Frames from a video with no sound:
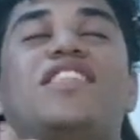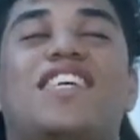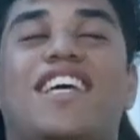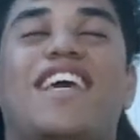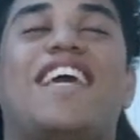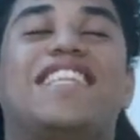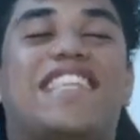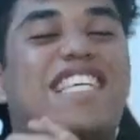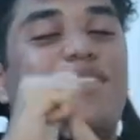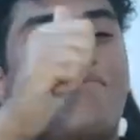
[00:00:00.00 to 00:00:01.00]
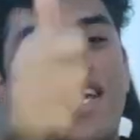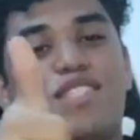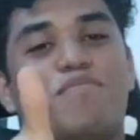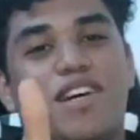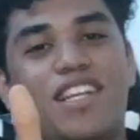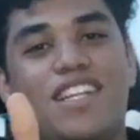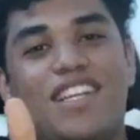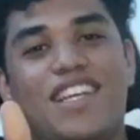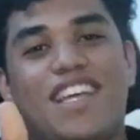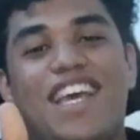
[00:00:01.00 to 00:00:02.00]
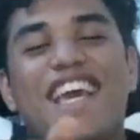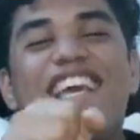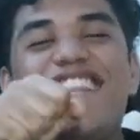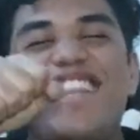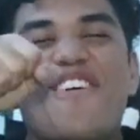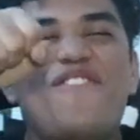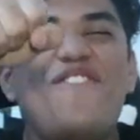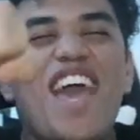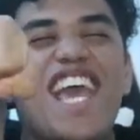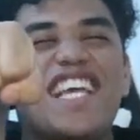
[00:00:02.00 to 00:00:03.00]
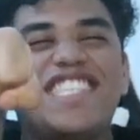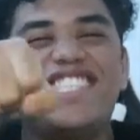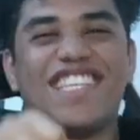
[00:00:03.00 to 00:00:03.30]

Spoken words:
to hit that smash button in the face.